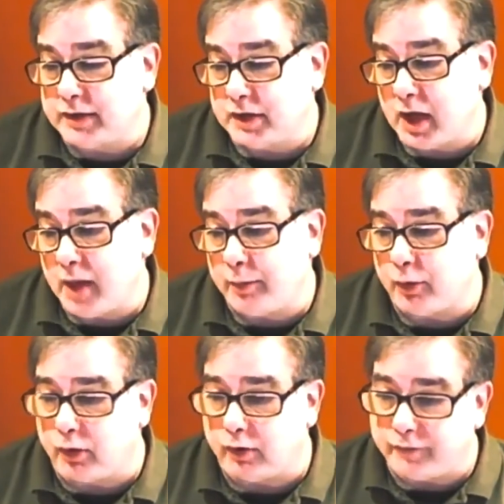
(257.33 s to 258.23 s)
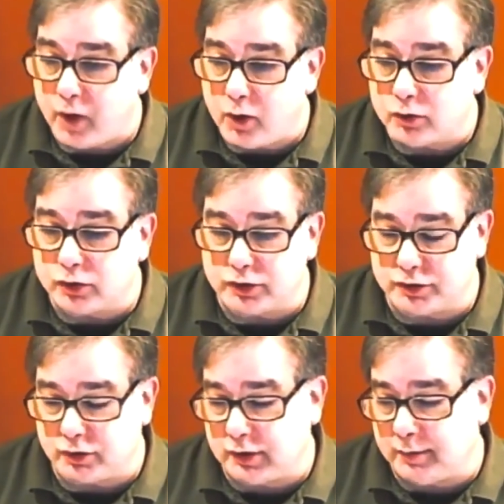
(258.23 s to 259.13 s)
on a desktop or on a
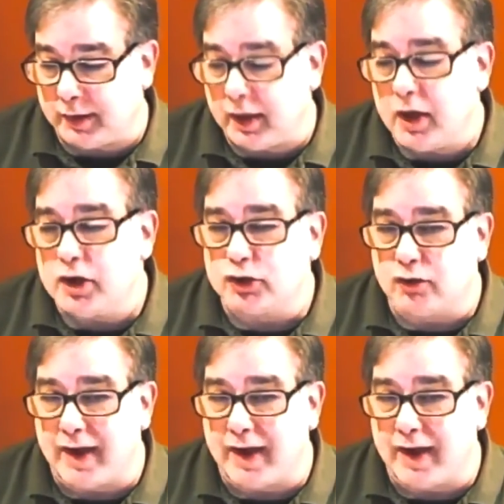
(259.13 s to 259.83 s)
phone could certainly be